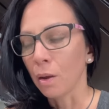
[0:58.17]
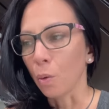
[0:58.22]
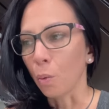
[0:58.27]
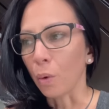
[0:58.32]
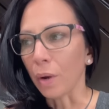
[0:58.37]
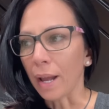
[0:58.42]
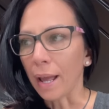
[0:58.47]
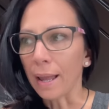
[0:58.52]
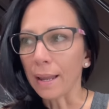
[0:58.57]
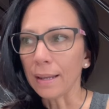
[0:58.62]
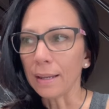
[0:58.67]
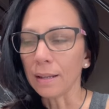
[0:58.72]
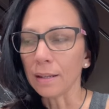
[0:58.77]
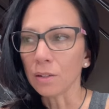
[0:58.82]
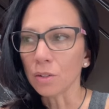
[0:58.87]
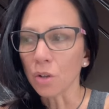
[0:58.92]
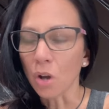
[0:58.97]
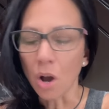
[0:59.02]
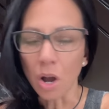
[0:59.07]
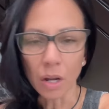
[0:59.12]
When I
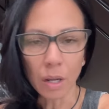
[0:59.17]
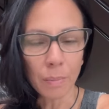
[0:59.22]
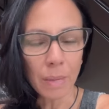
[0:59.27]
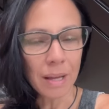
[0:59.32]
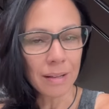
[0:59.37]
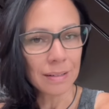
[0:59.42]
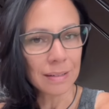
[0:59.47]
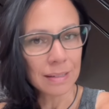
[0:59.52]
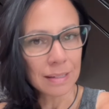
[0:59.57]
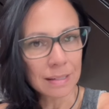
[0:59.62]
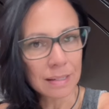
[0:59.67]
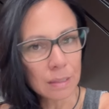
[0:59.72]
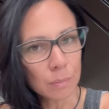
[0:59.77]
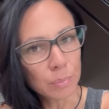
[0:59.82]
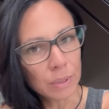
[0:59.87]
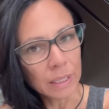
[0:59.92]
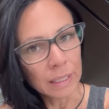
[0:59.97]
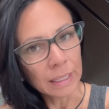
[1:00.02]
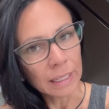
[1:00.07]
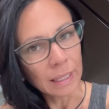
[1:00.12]
talk about
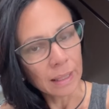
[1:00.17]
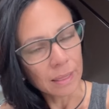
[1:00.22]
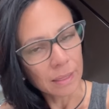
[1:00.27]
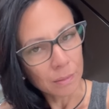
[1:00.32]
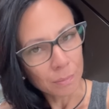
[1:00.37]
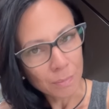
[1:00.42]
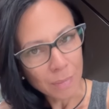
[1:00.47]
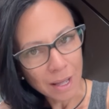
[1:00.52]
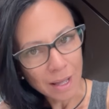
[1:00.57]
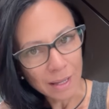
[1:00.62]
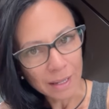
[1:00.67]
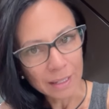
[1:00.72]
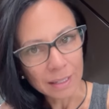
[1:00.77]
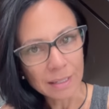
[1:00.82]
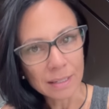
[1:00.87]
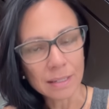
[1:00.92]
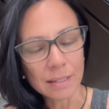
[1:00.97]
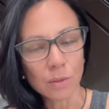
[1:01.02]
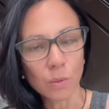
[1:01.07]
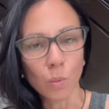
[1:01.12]
disciplining the
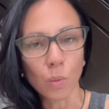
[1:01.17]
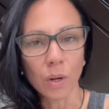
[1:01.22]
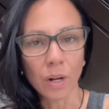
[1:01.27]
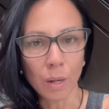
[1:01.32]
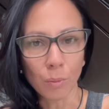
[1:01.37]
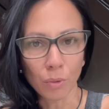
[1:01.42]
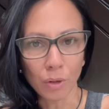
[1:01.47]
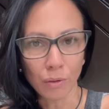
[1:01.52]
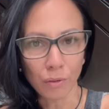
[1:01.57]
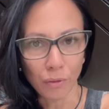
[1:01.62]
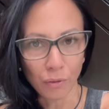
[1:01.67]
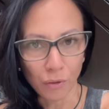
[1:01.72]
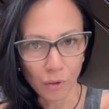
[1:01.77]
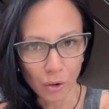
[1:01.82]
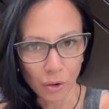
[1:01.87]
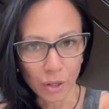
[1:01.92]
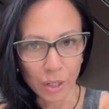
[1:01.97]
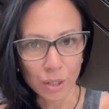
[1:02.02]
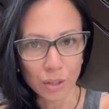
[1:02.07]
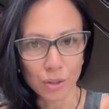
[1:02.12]
mind, what I'm
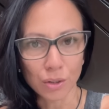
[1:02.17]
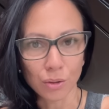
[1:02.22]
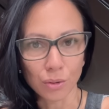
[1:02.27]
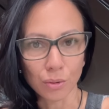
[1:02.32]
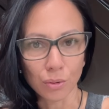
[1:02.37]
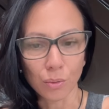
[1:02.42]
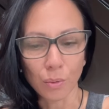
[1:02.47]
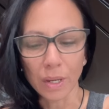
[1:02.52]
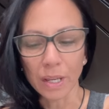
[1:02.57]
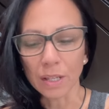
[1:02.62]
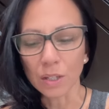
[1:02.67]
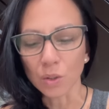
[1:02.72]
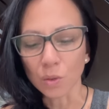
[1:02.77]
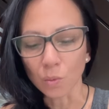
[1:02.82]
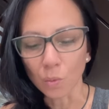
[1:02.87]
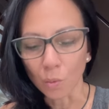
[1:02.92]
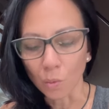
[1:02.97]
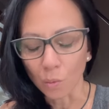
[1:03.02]
referring to is